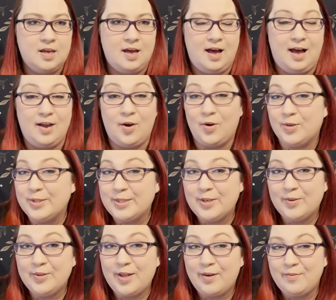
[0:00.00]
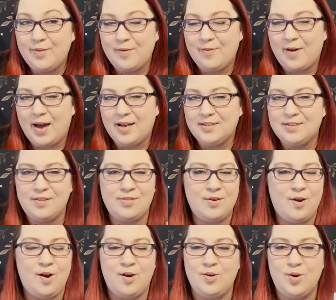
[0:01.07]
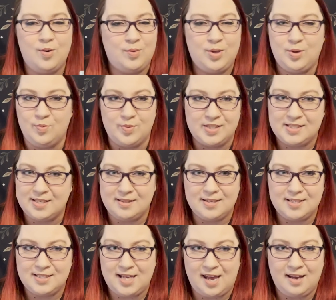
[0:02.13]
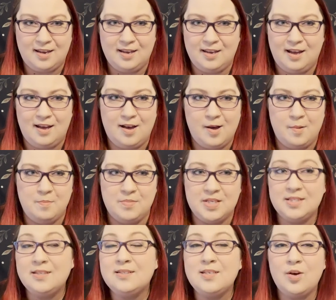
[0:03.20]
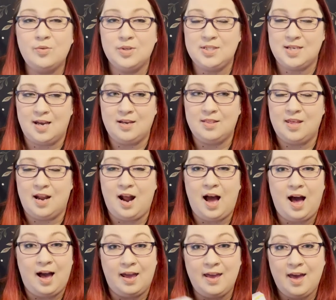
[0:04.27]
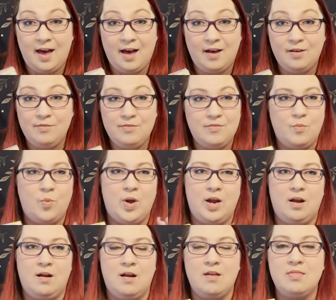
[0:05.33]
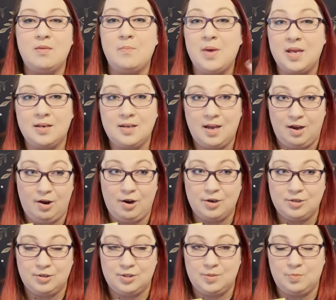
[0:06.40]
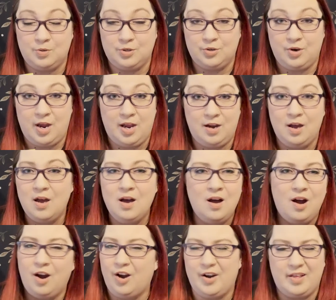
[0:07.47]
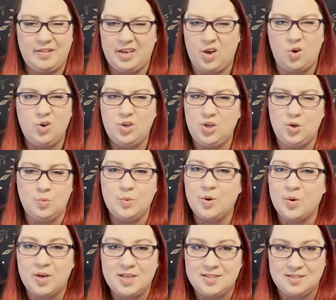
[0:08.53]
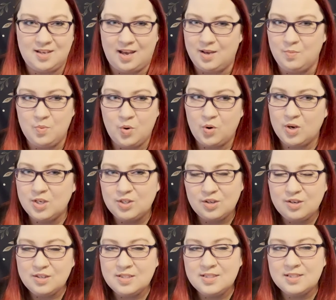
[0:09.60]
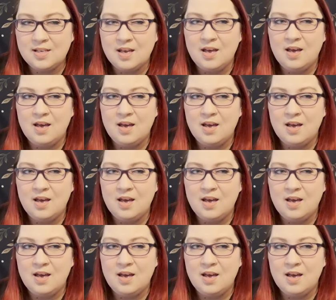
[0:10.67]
I also love the fact that there are no humans in the deck. This is the only deck that I have where the main characters portrayed are not like humanoid type creatures.